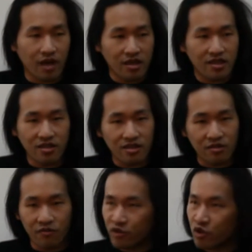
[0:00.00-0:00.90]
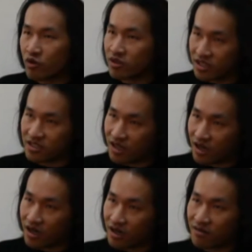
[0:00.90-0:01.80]
I think the view on the
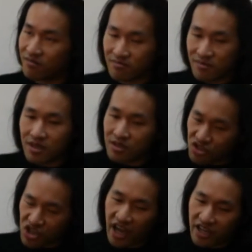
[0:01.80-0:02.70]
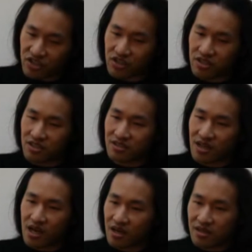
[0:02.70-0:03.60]
guitar
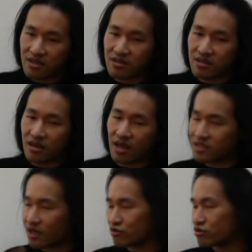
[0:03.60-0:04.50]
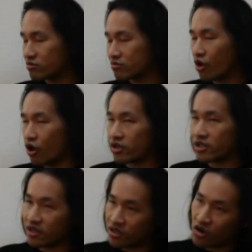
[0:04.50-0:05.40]
changes as I was
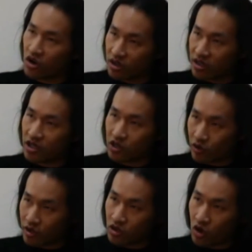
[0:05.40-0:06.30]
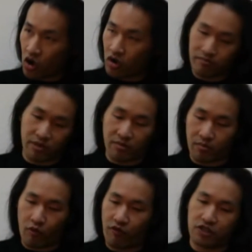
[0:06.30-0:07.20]
learning and going along and being a
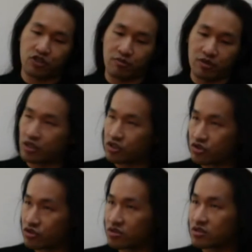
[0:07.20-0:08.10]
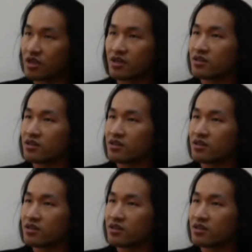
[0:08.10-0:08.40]
professional musicians.